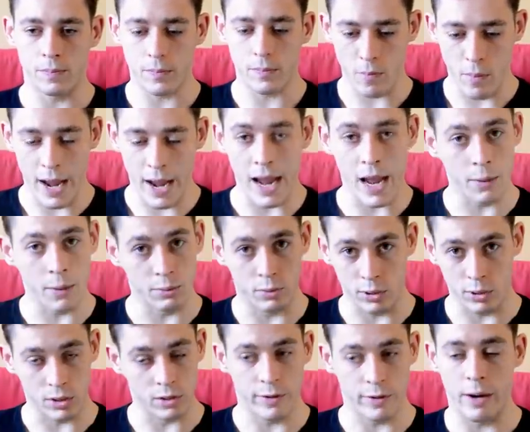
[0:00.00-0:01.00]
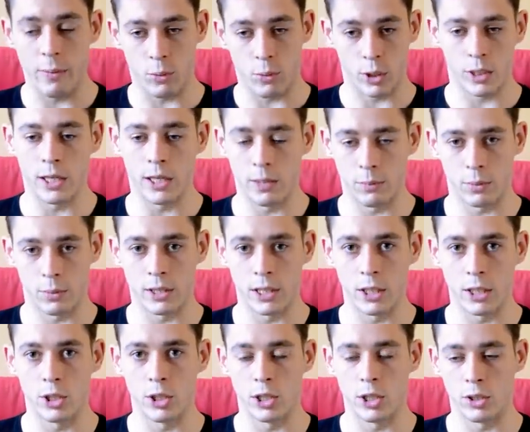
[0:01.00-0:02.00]
my hips, which is very important in
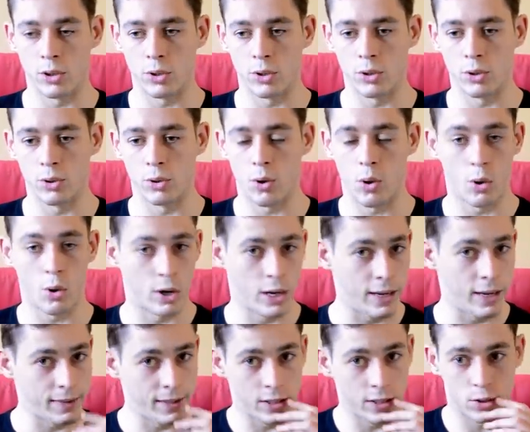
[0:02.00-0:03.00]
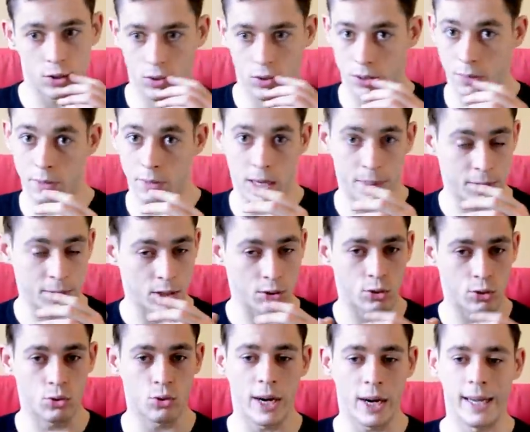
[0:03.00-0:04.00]
Brazilian Jiu-Jitsu or even sometimes in
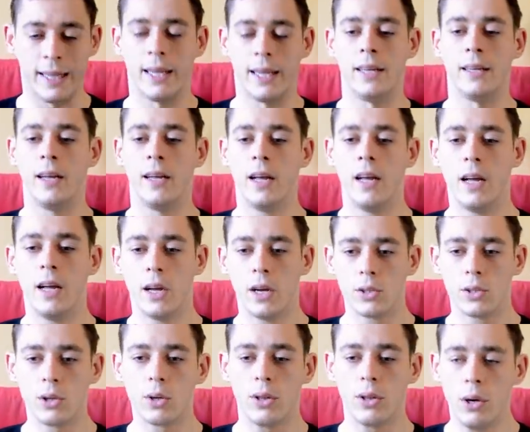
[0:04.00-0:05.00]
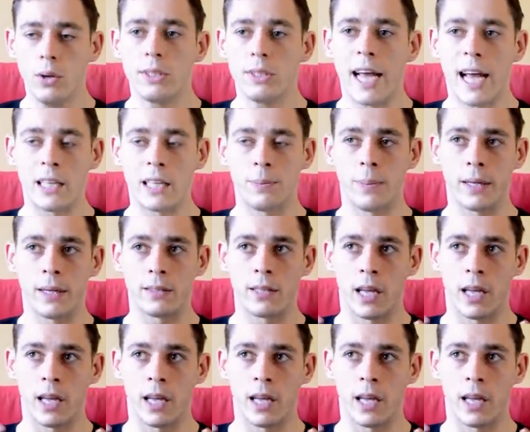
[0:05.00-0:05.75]
striking. So those aspects,